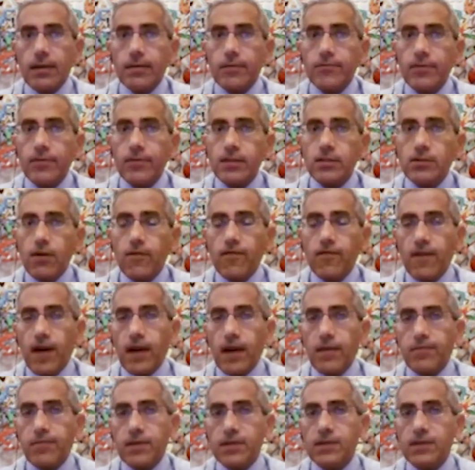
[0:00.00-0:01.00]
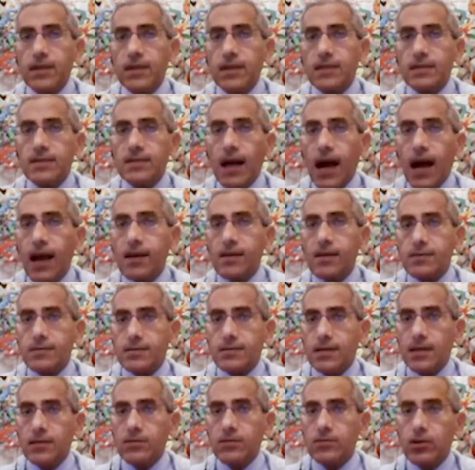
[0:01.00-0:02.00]
Risk of IPD is
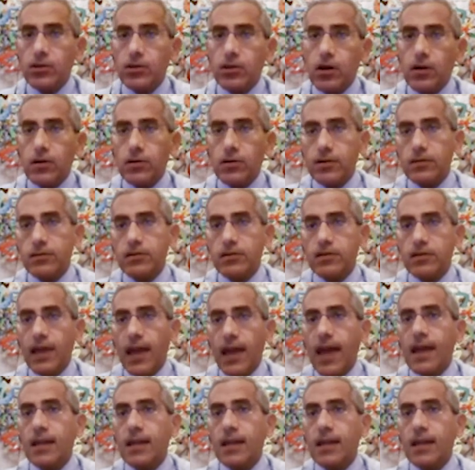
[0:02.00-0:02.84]
highest in the youngest